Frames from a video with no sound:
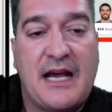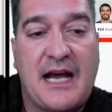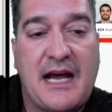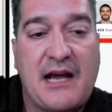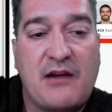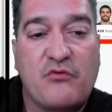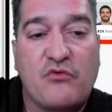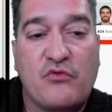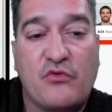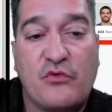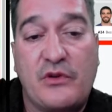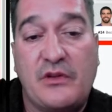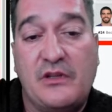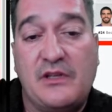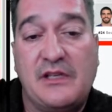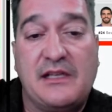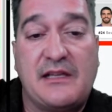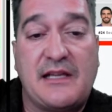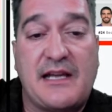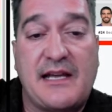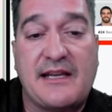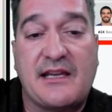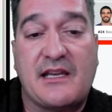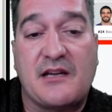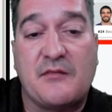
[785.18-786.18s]
I really
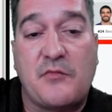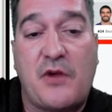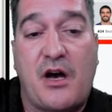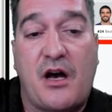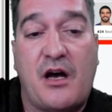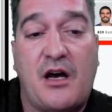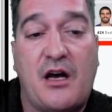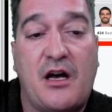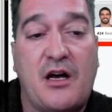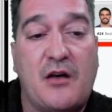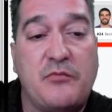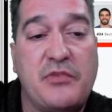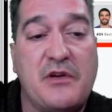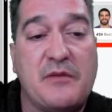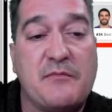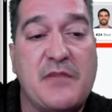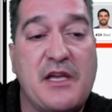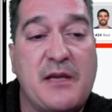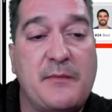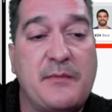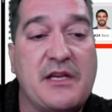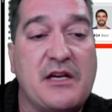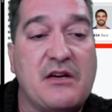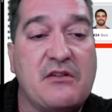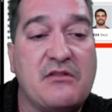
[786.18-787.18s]
like them all, but
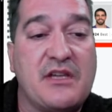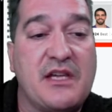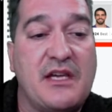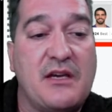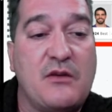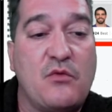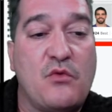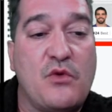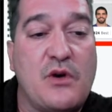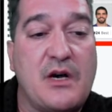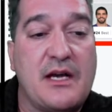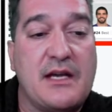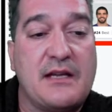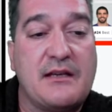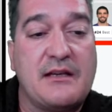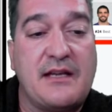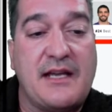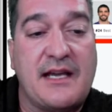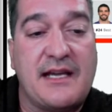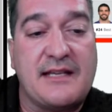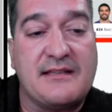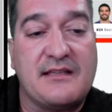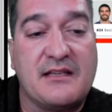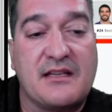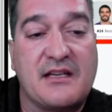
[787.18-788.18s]
maybe I'll get one
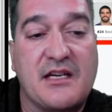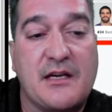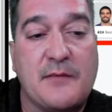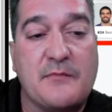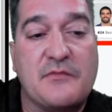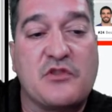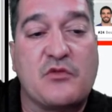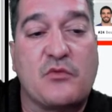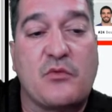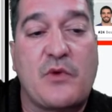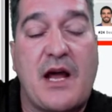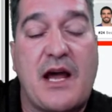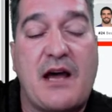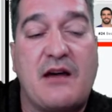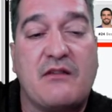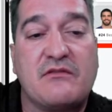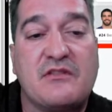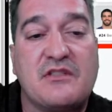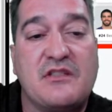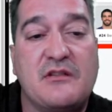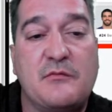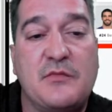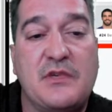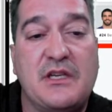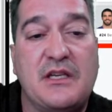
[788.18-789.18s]
as it comes
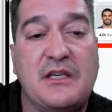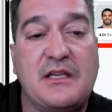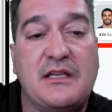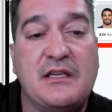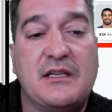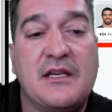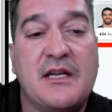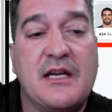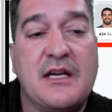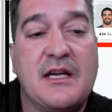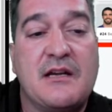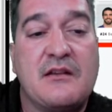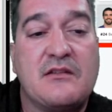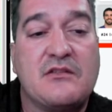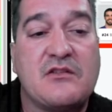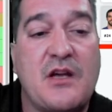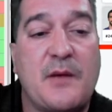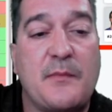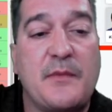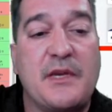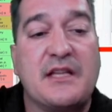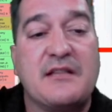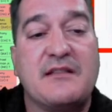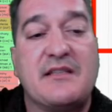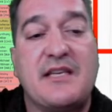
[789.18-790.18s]
around to me. So
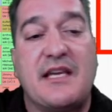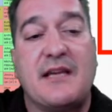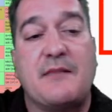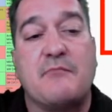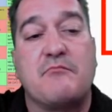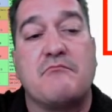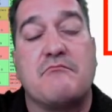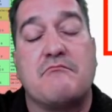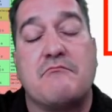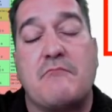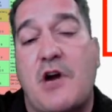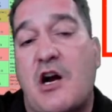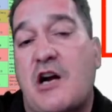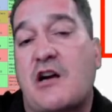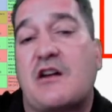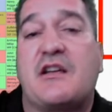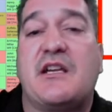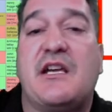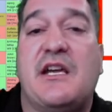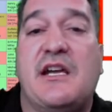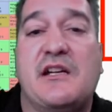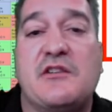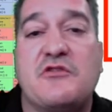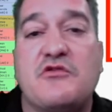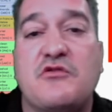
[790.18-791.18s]
I'm going to take
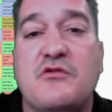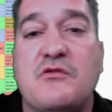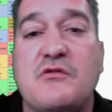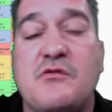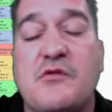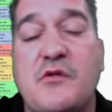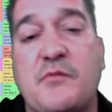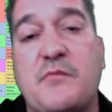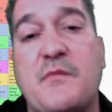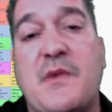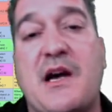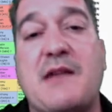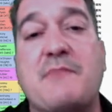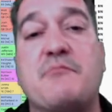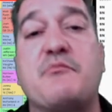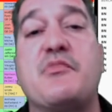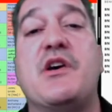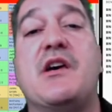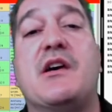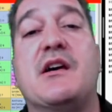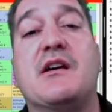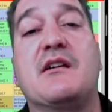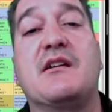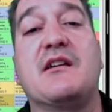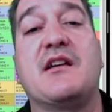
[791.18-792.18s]
Mark Andrews with my
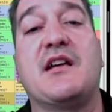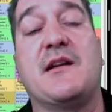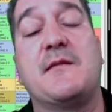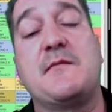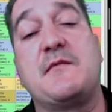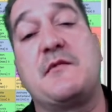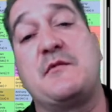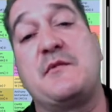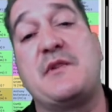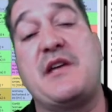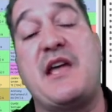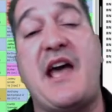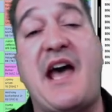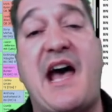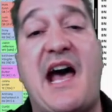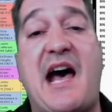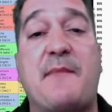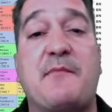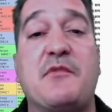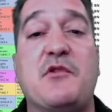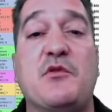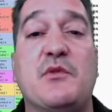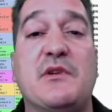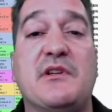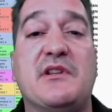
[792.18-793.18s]
pick, and I'm going to be
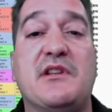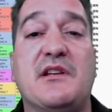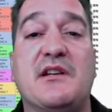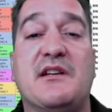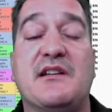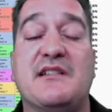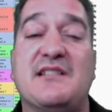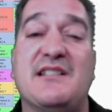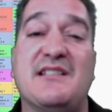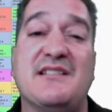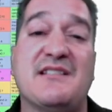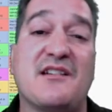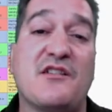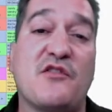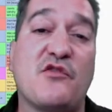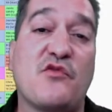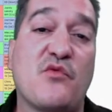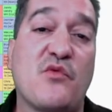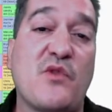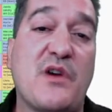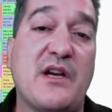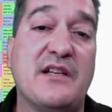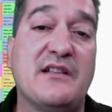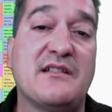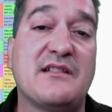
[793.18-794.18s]
happy with it because he's a
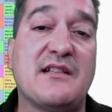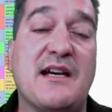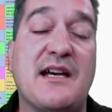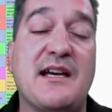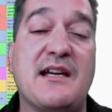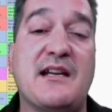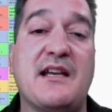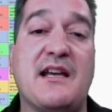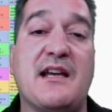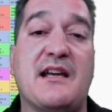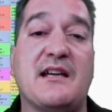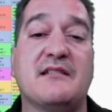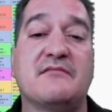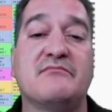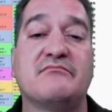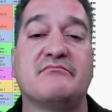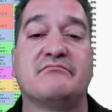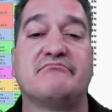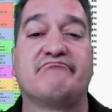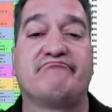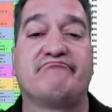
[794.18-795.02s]
great tight end.